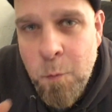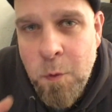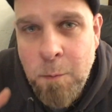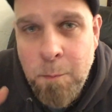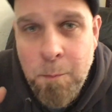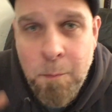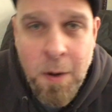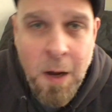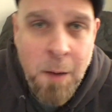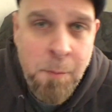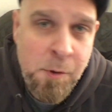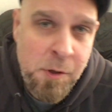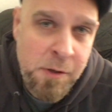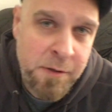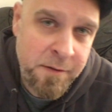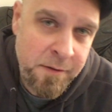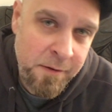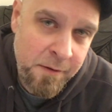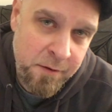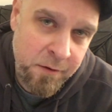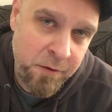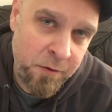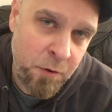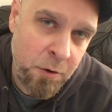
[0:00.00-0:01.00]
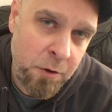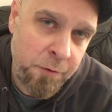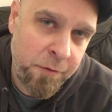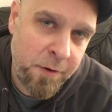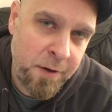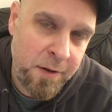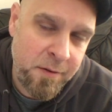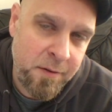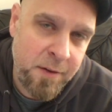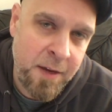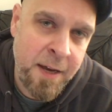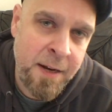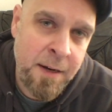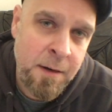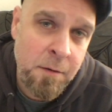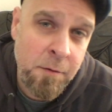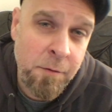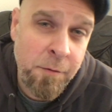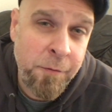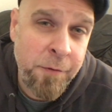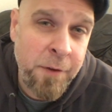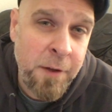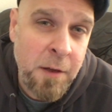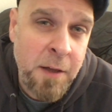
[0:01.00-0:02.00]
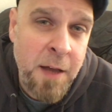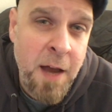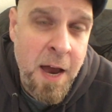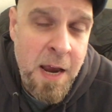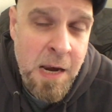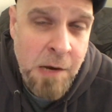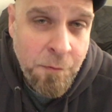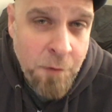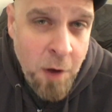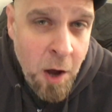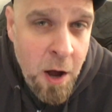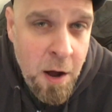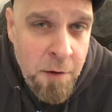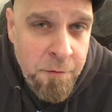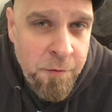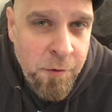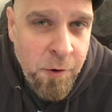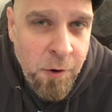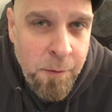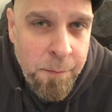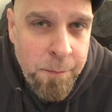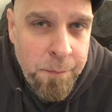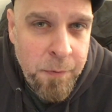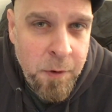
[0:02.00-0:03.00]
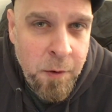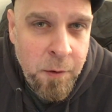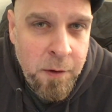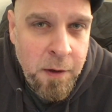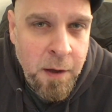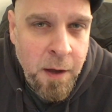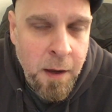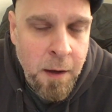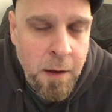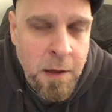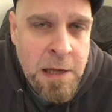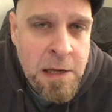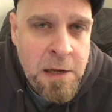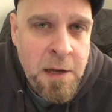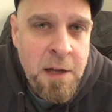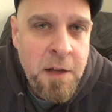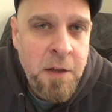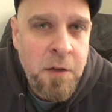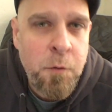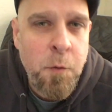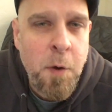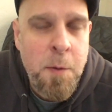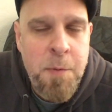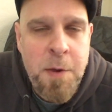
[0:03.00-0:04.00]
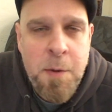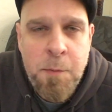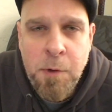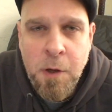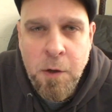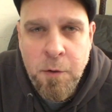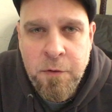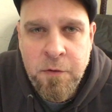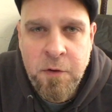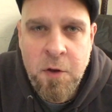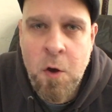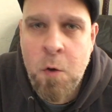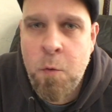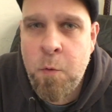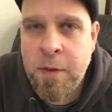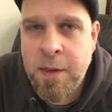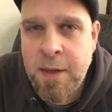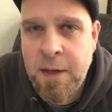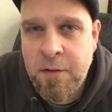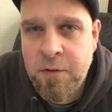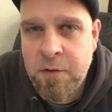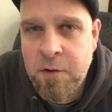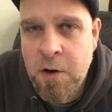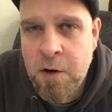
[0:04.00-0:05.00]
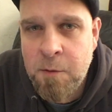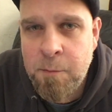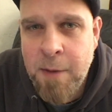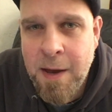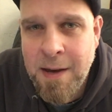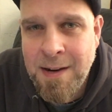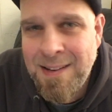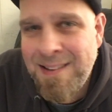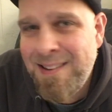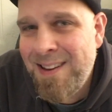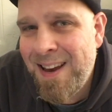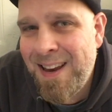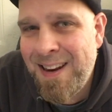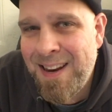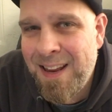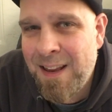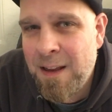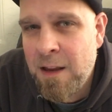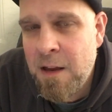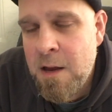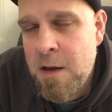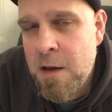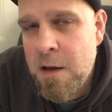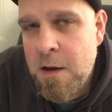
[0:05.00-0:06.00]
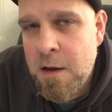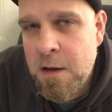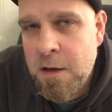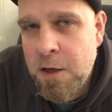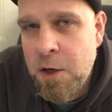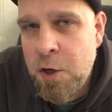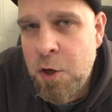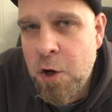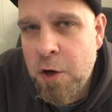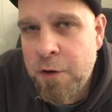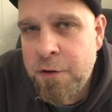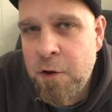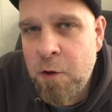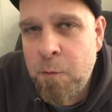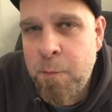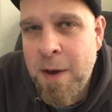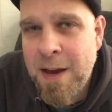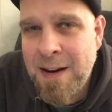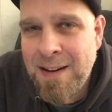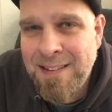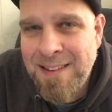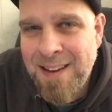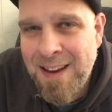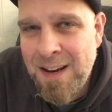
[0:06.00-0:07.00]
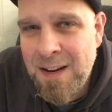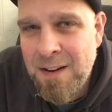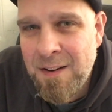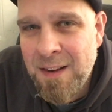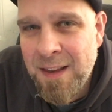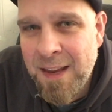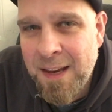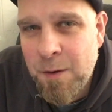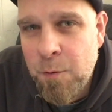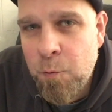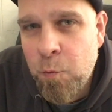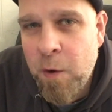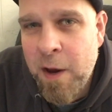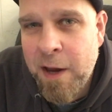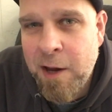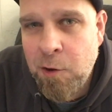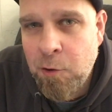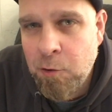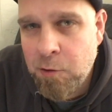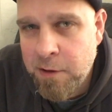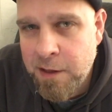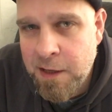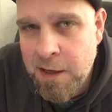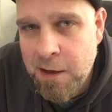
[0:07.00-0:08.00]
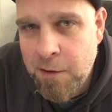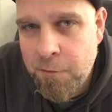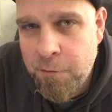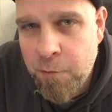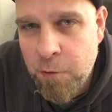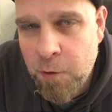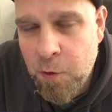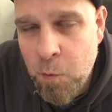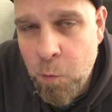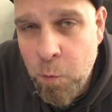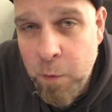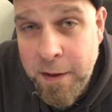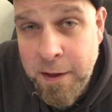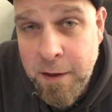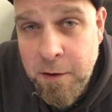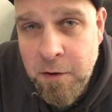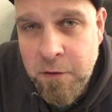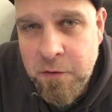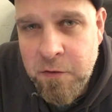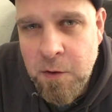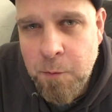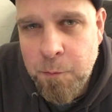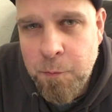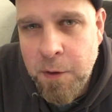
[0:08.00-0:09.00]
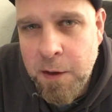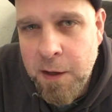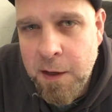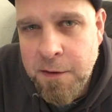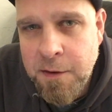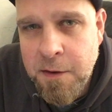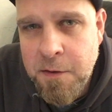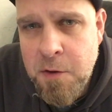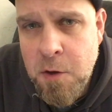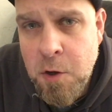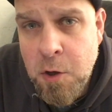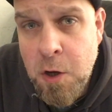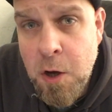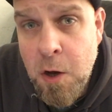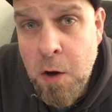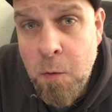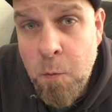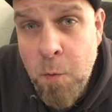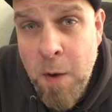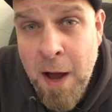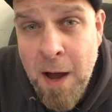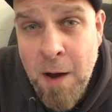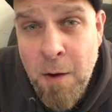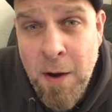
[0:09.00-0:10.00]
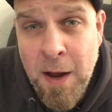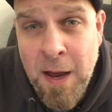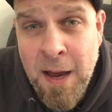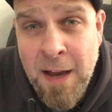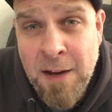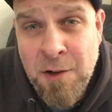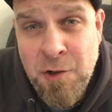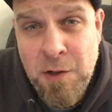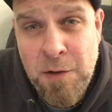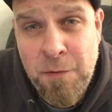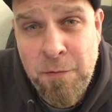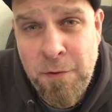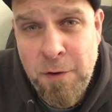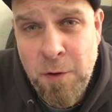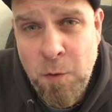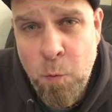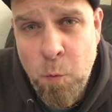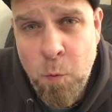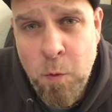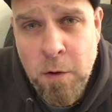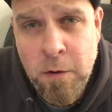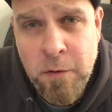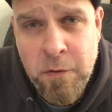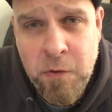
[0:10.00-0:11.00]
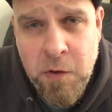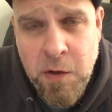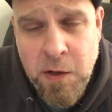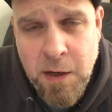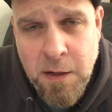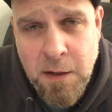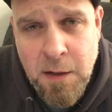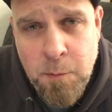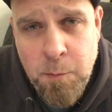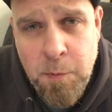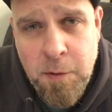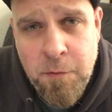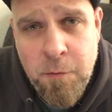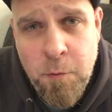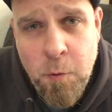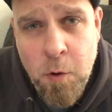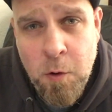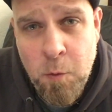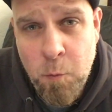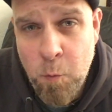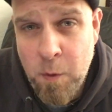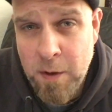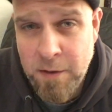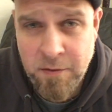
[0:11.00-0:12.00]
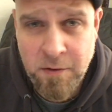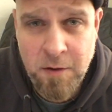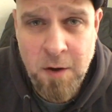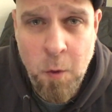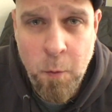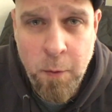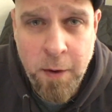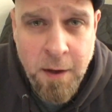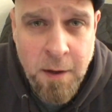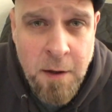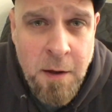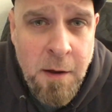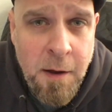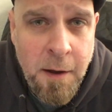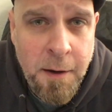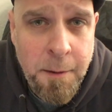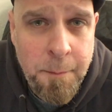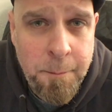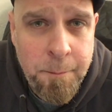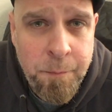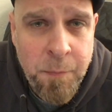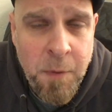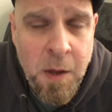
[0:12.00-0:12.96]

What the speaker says: will bubble to the surface, and it'll feel kind of awful, okay? That's why people always go, when they start meditating, you know, they'll meditate like regularly for a week or something, and then they'll go, wow, I actually feel worse than I did before. What's going on?